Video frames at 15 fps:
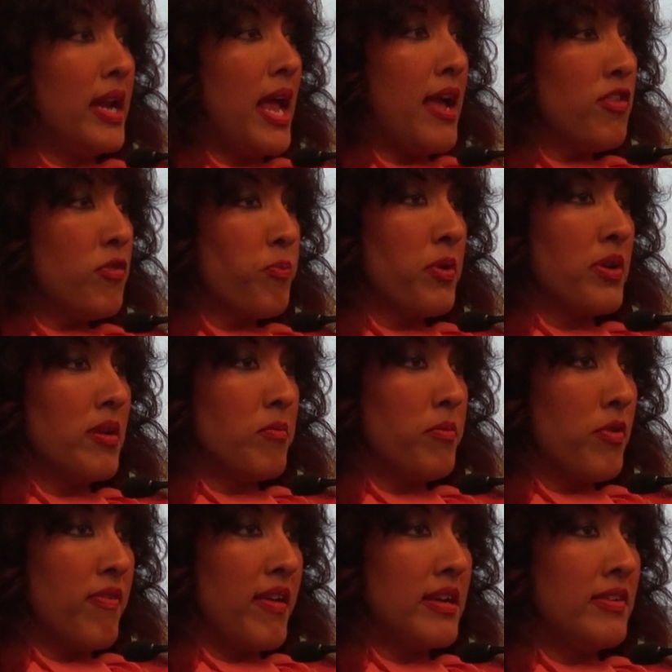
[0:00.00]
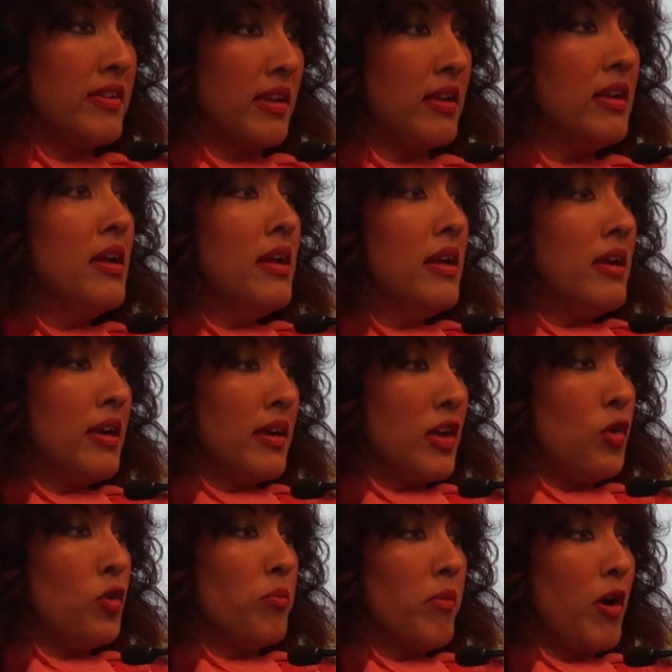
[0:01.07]
than aspirin in preventing
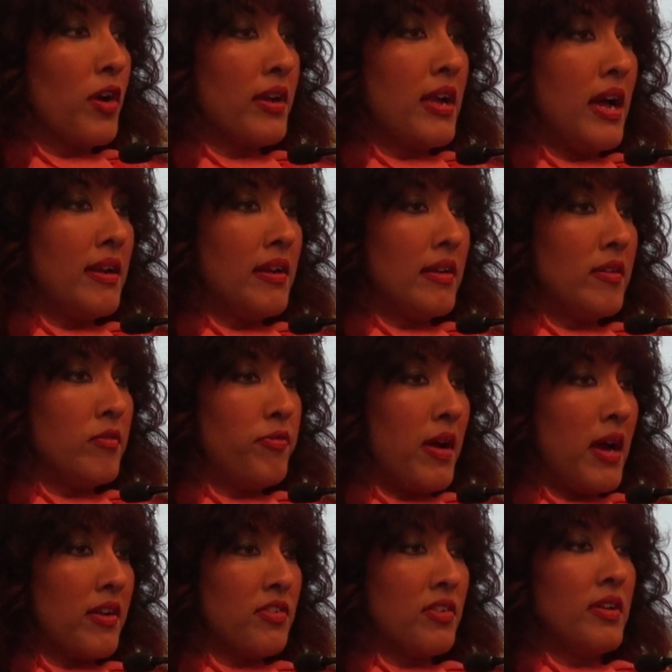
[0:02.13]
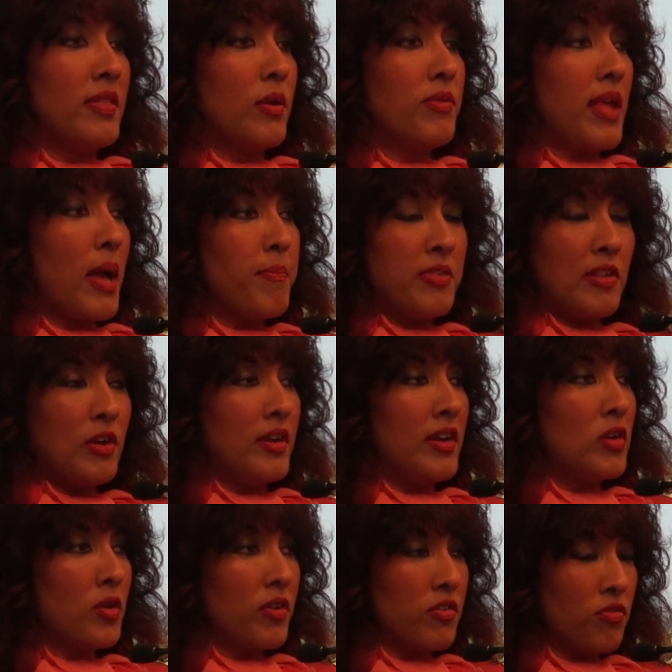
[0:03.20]
acute myocardial infarction, and there was absolutely
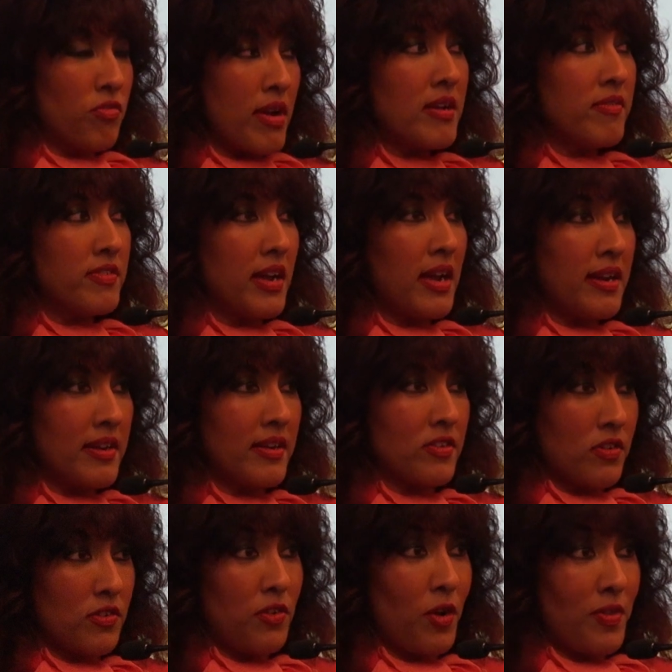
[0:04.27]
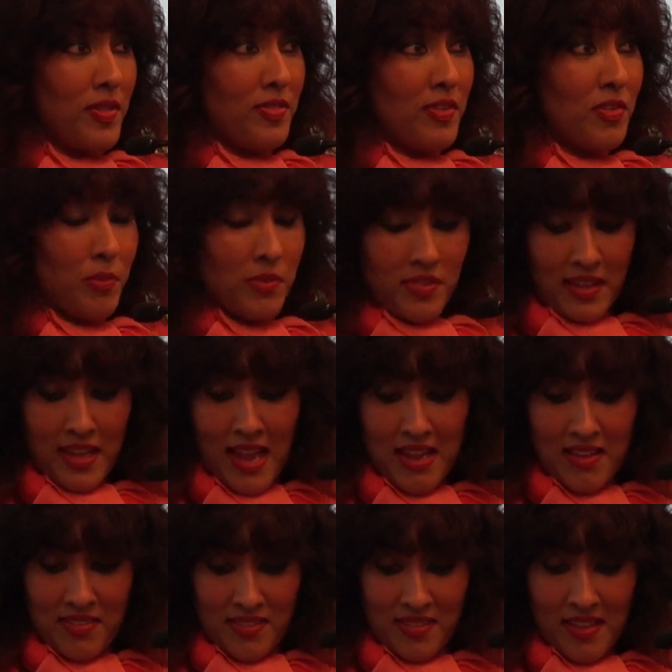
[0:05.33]
not a shred of data to show that this was the
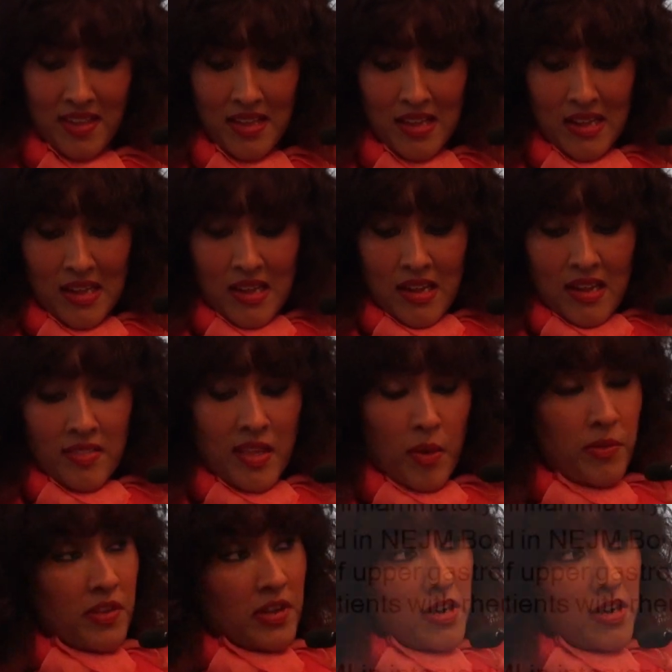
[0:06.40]
case. There was a